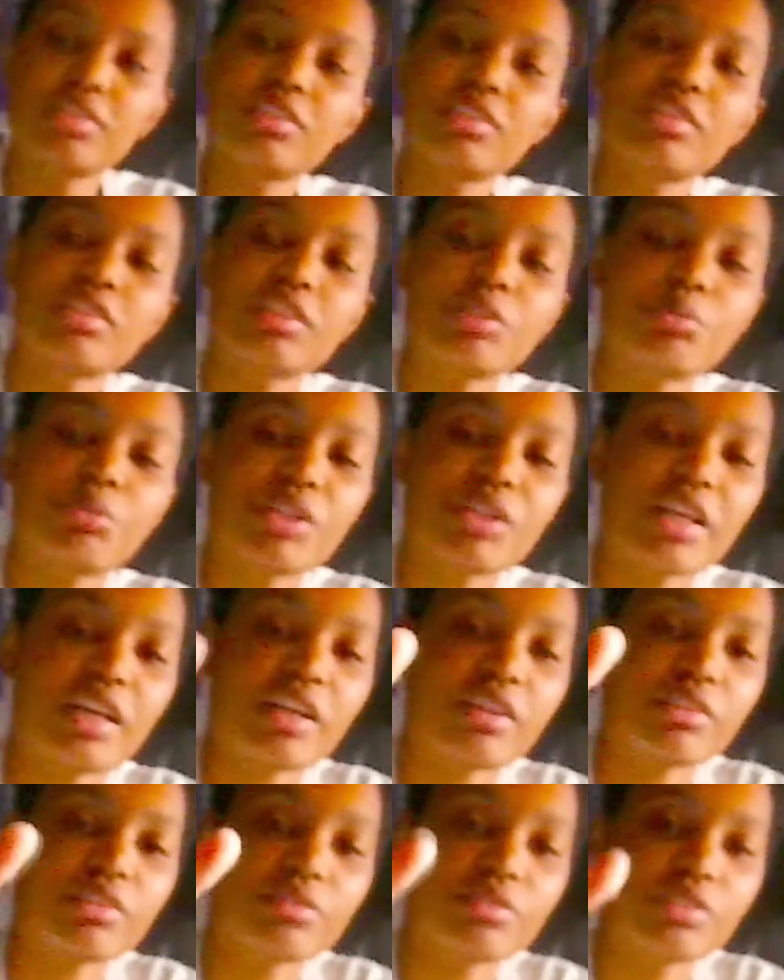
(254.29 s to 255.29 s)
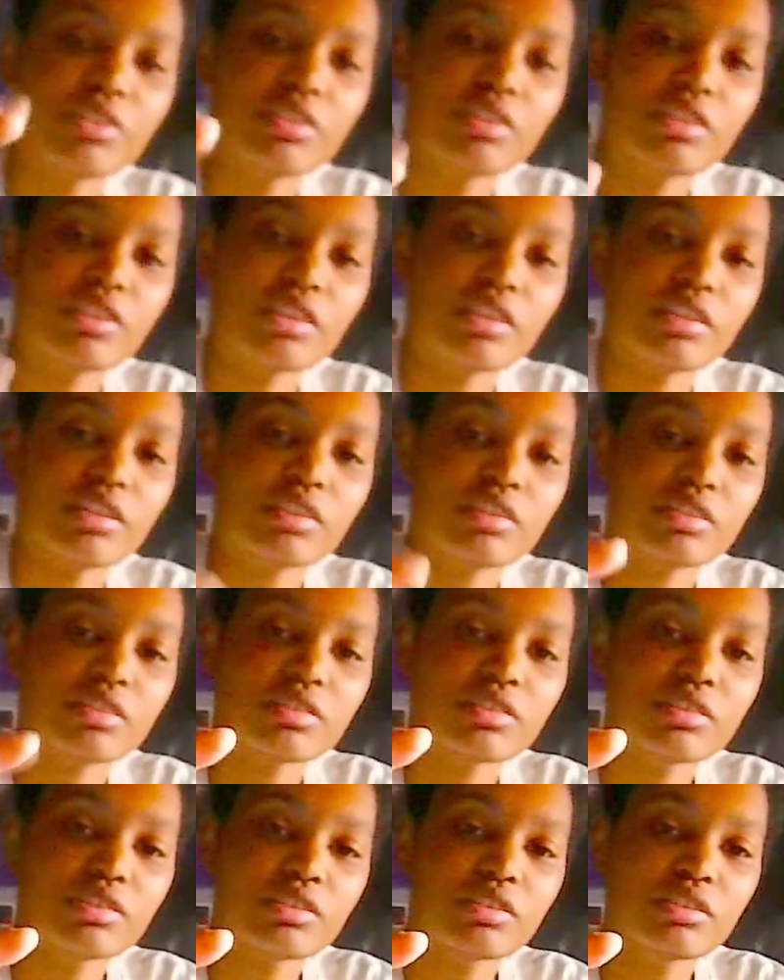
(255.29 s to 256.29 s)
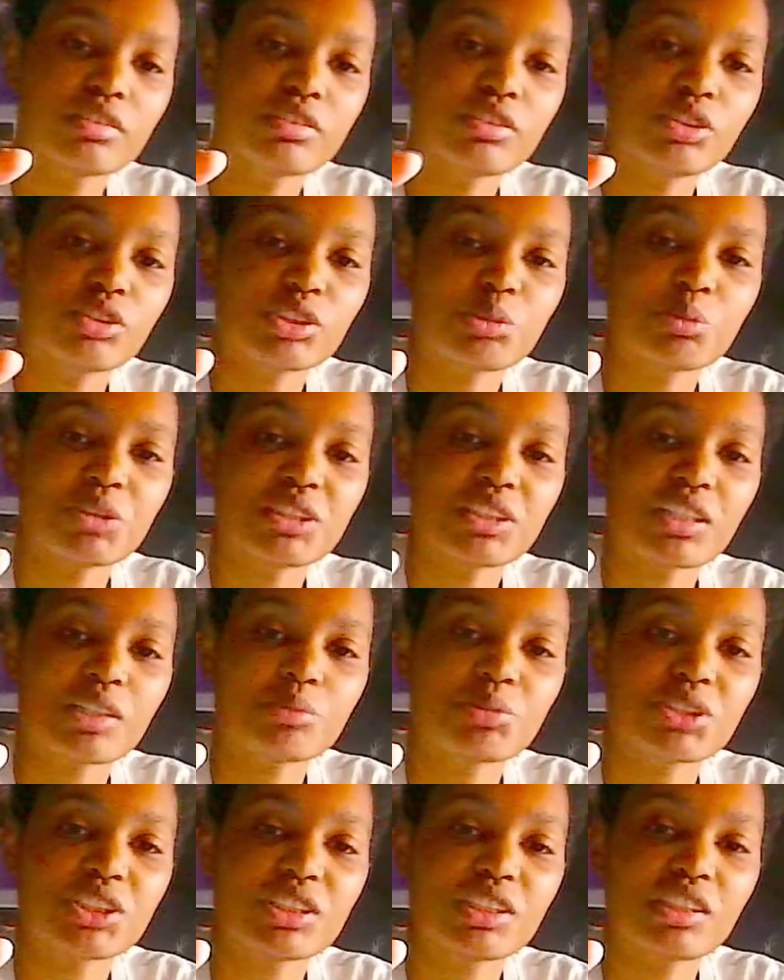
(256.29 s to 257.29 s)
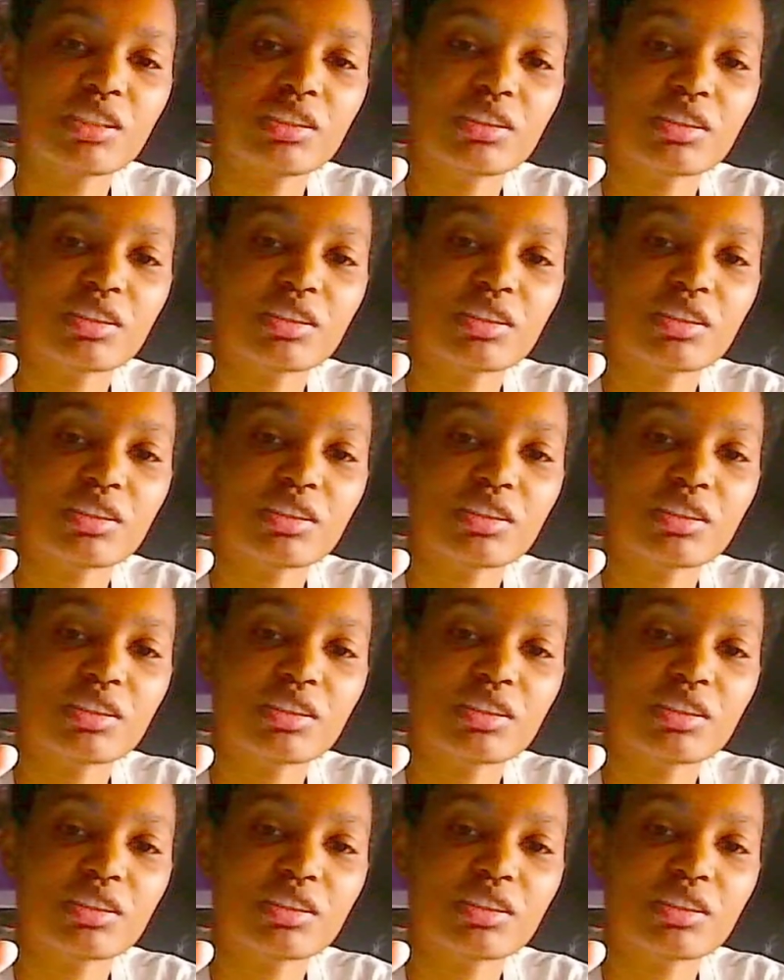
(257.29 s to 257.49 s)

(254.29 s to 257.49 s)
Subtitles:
Then we have the USB Type-C